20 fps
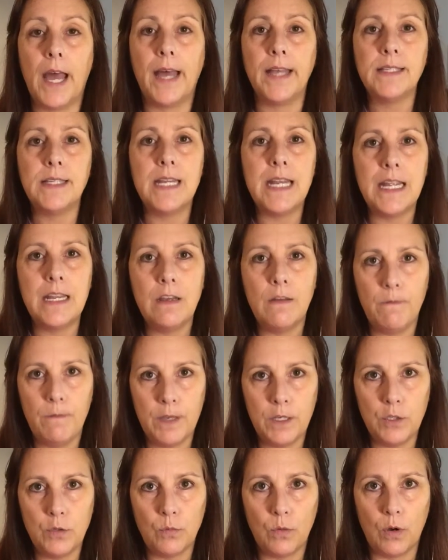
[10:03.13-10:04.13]
As an
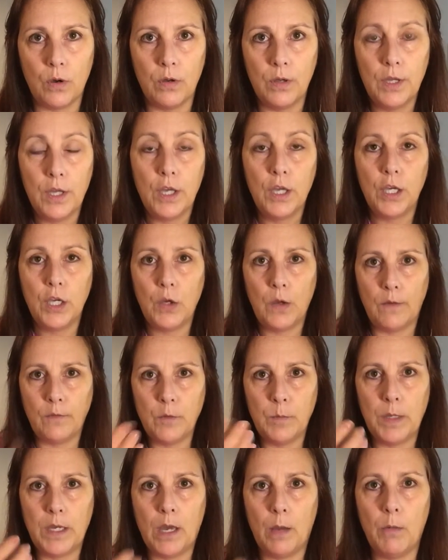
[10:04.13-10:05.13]
individual, you have to
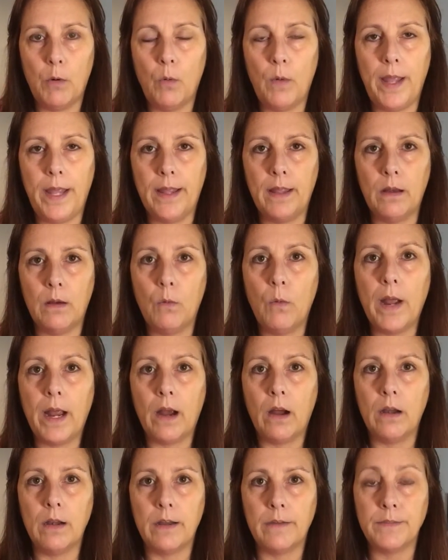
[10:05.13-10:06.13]
become awake and
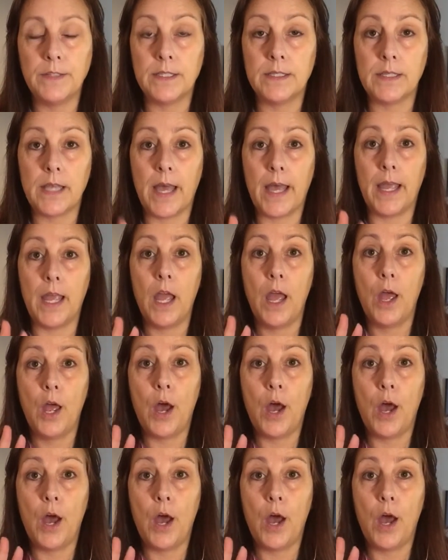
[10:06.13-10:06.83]
aware enough to say,